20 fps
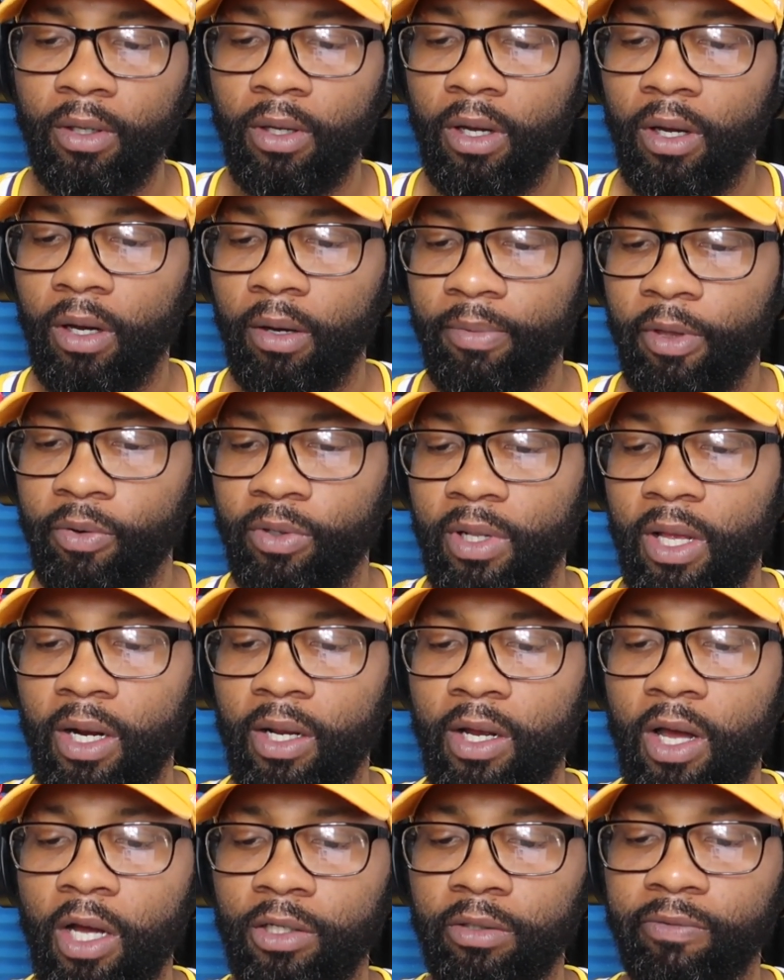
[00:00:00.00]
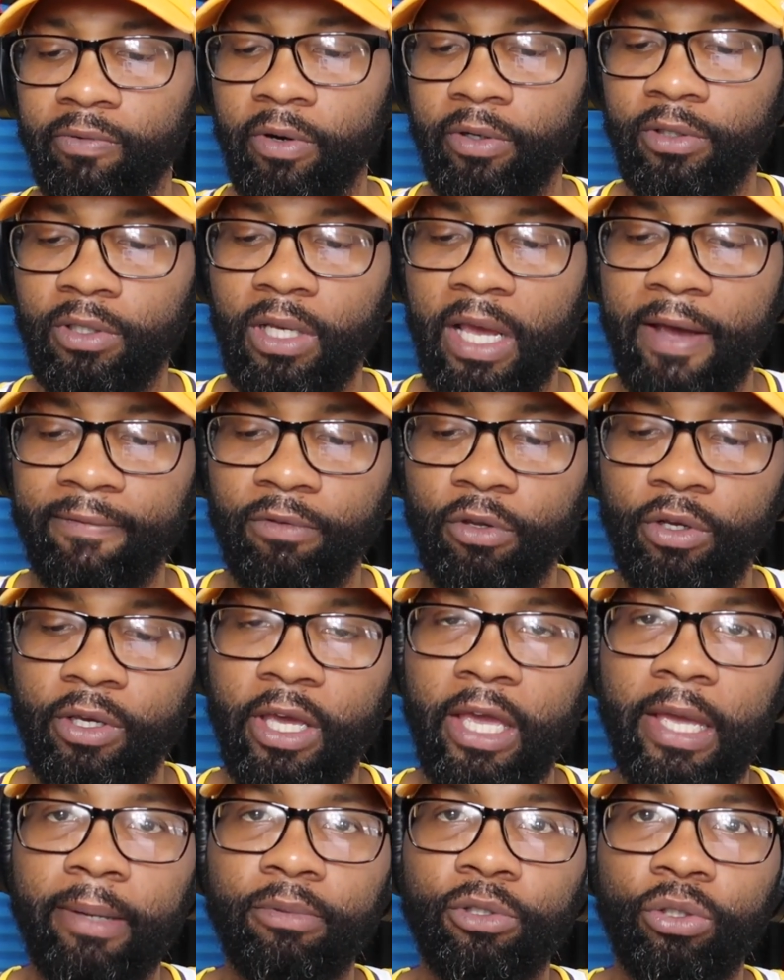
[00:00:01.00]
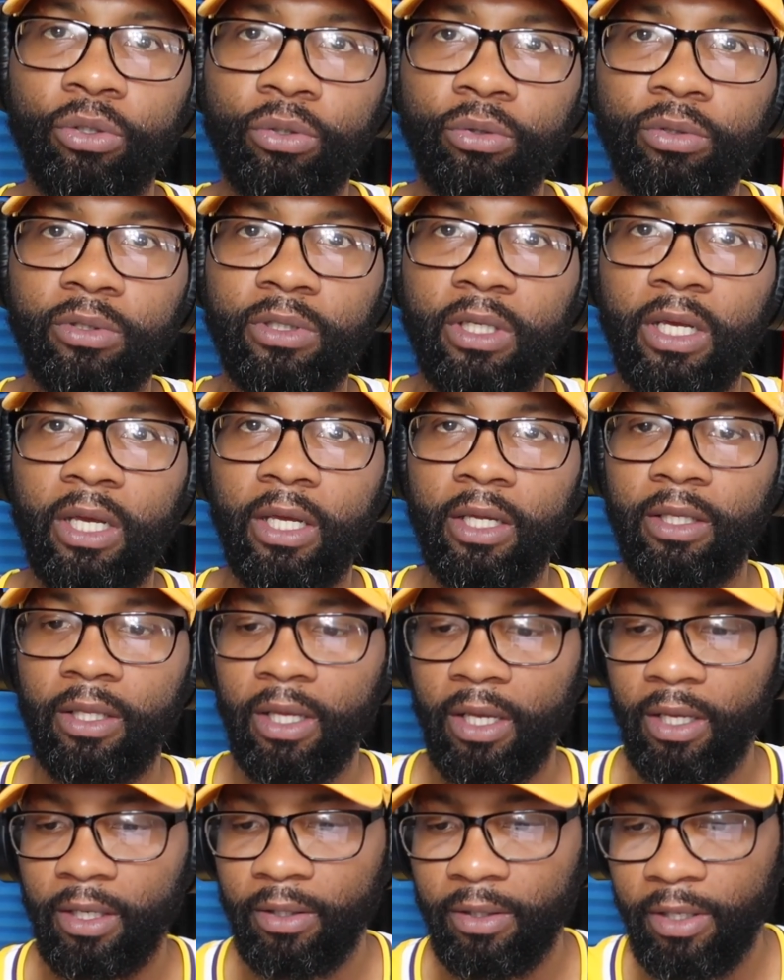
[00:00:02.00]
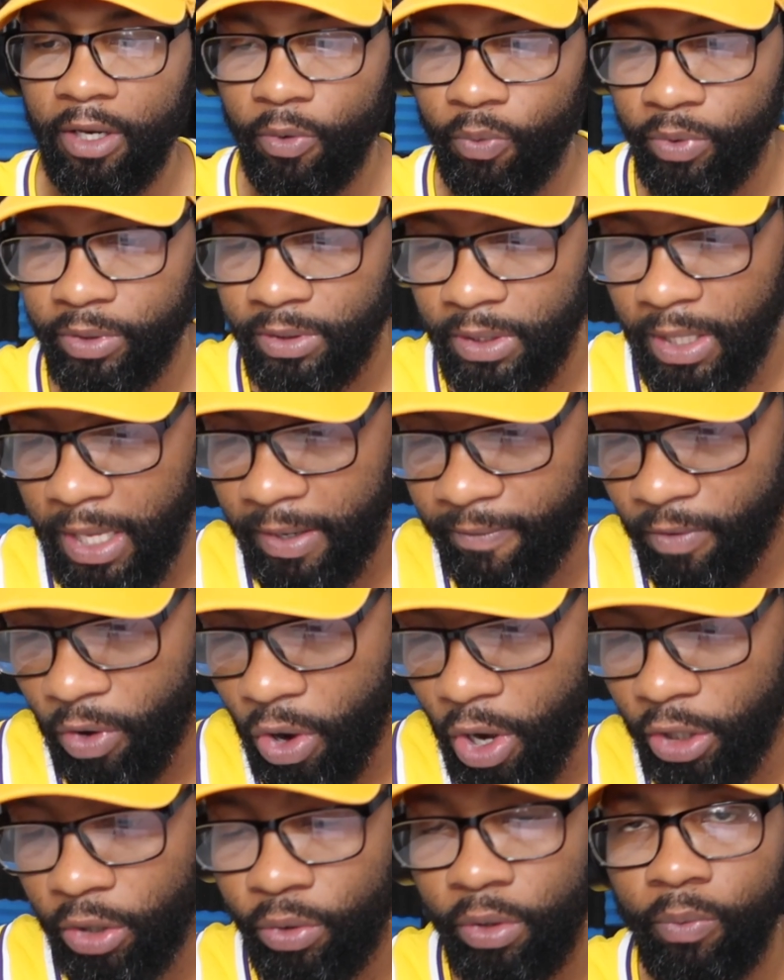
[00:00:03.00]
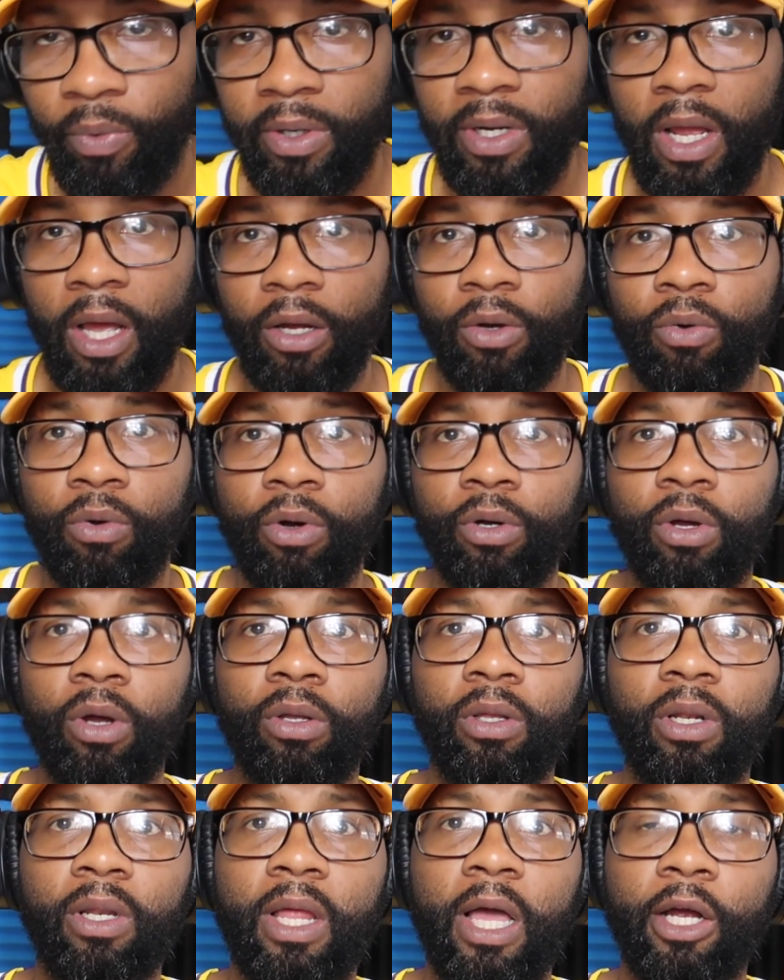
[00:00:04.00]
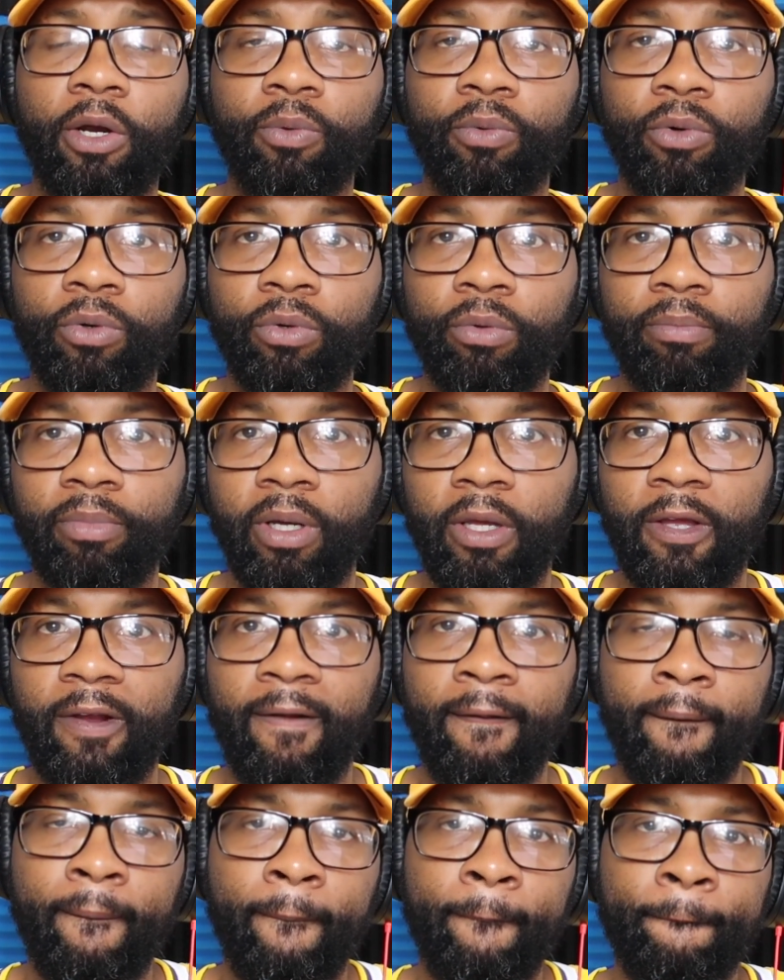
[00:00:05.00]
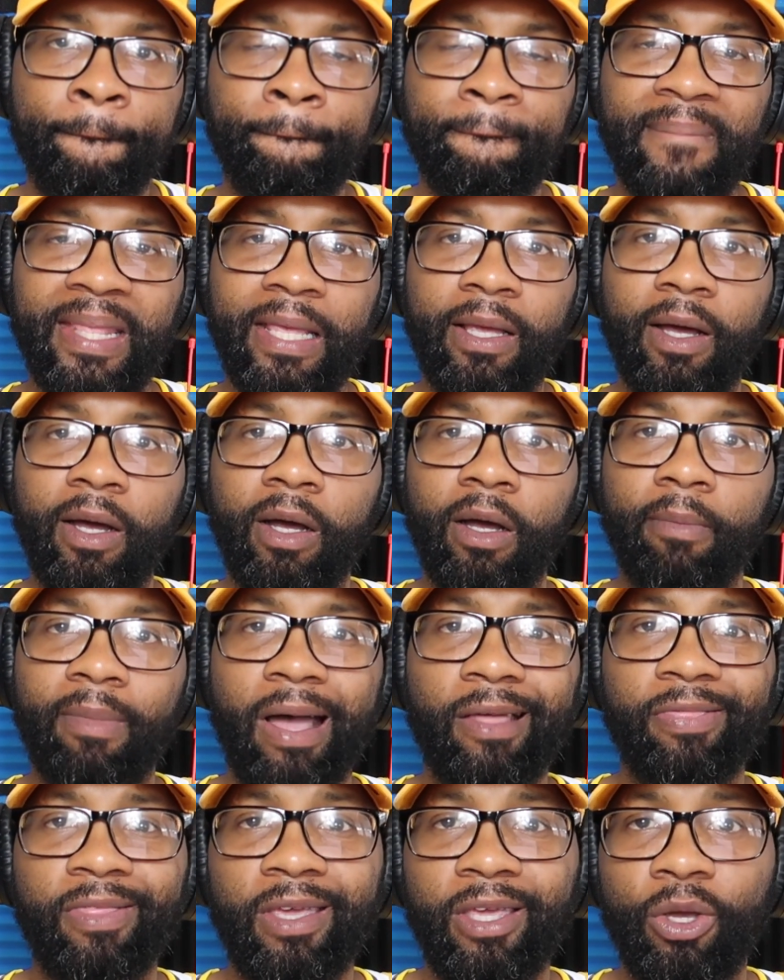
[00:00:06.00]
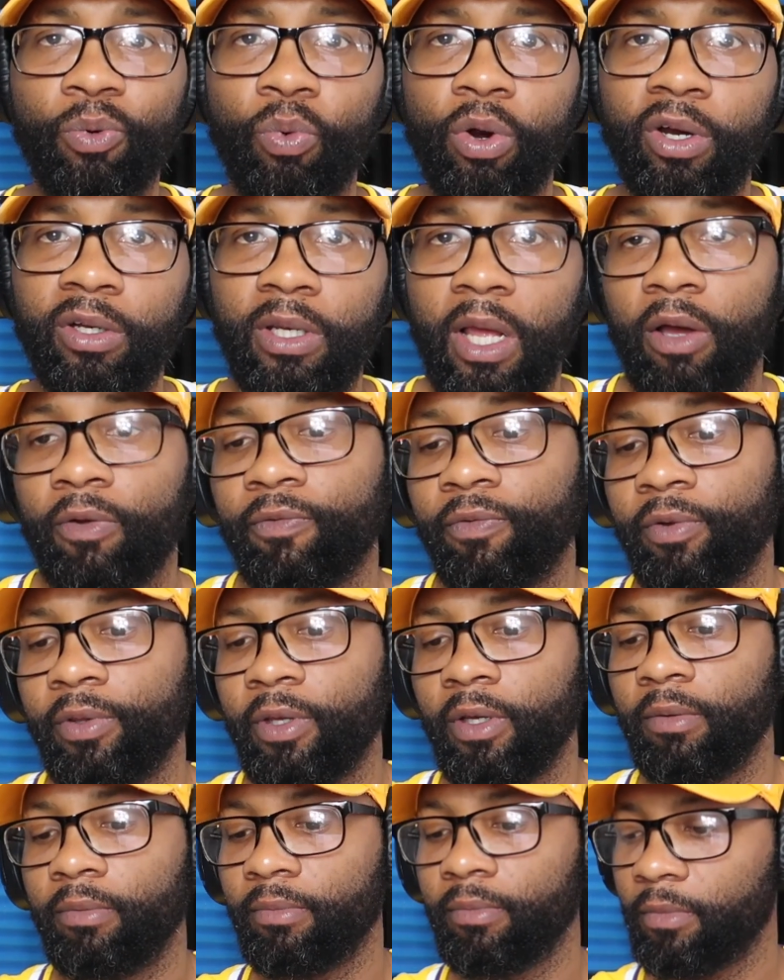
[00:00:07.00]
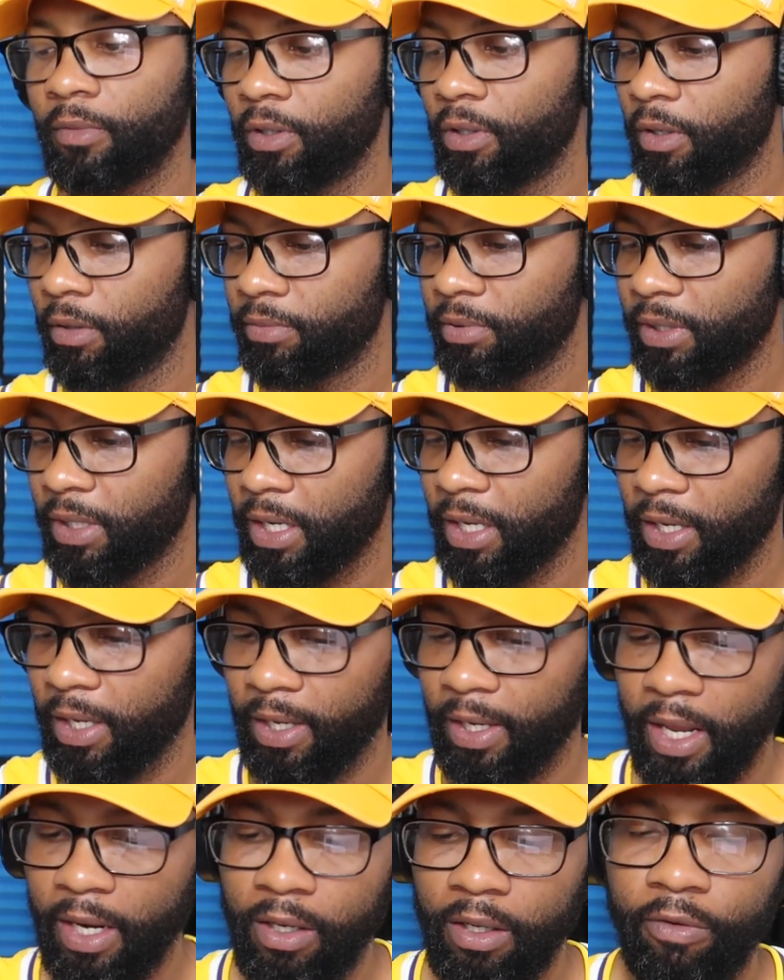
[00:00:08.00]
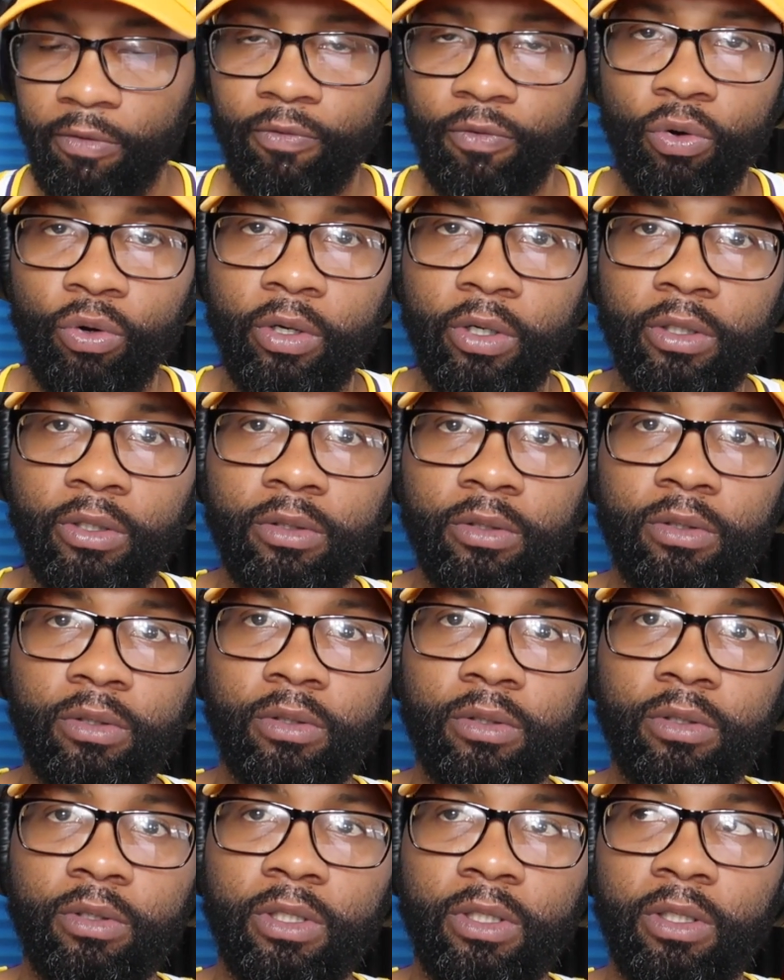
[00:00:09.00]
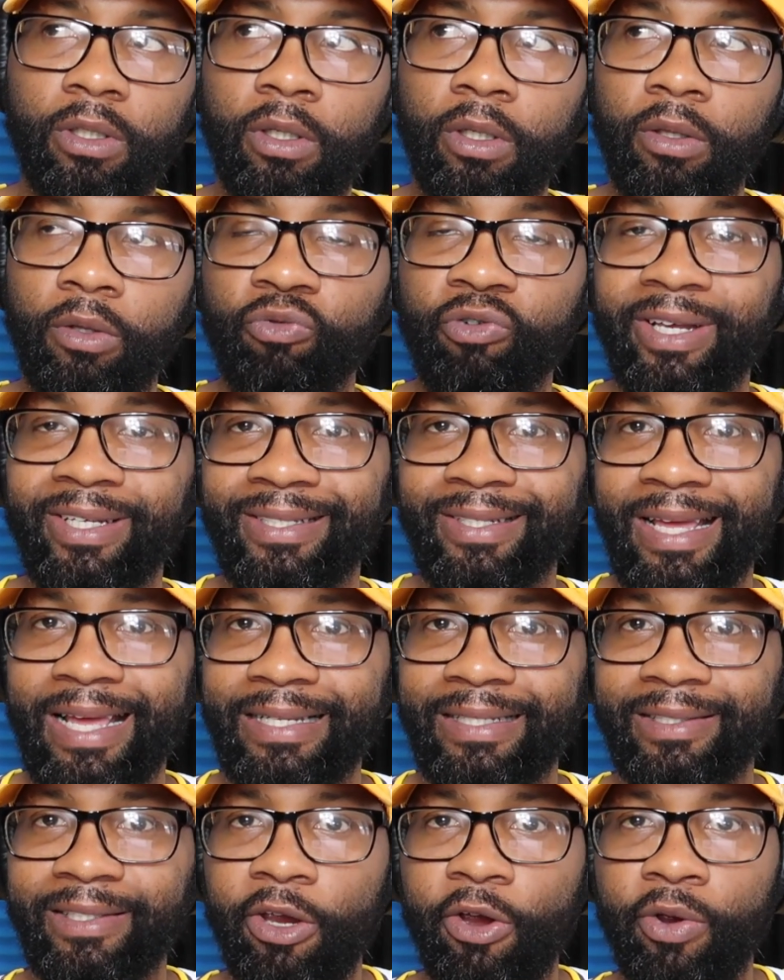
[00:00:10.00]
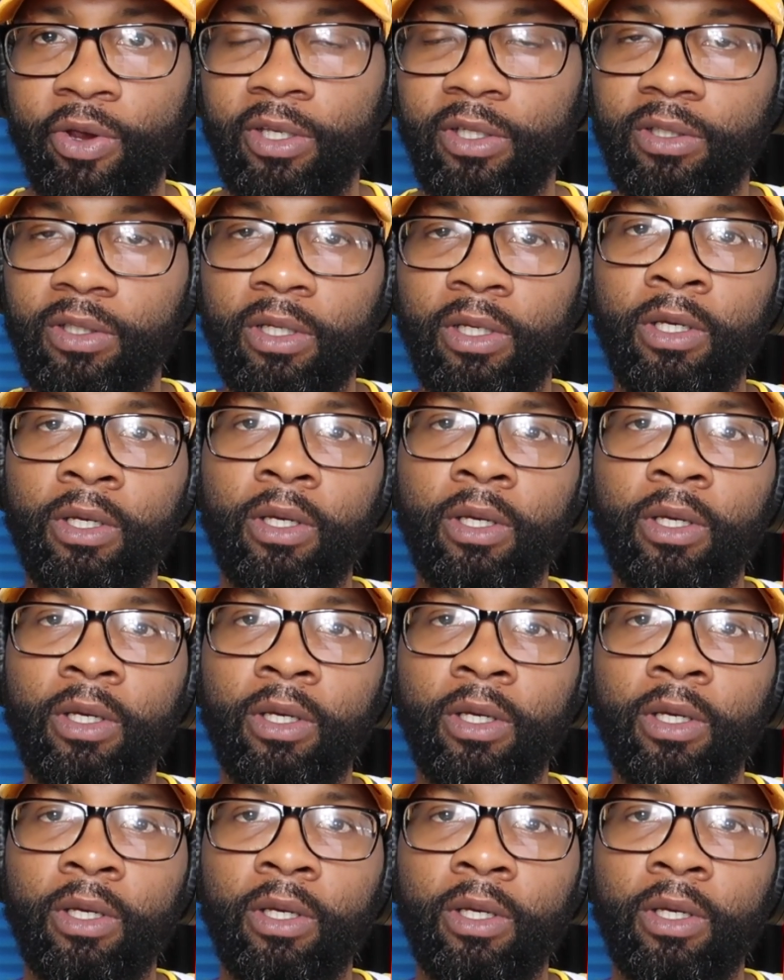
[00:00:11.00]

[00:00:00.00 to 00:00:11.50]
There was a lot of controversy after Game 2, saying that there was a lot of arguing and whatnot going on in the locker room, but I think it worked out for them. You know what I'm saying? And I look forward to the rest of that series.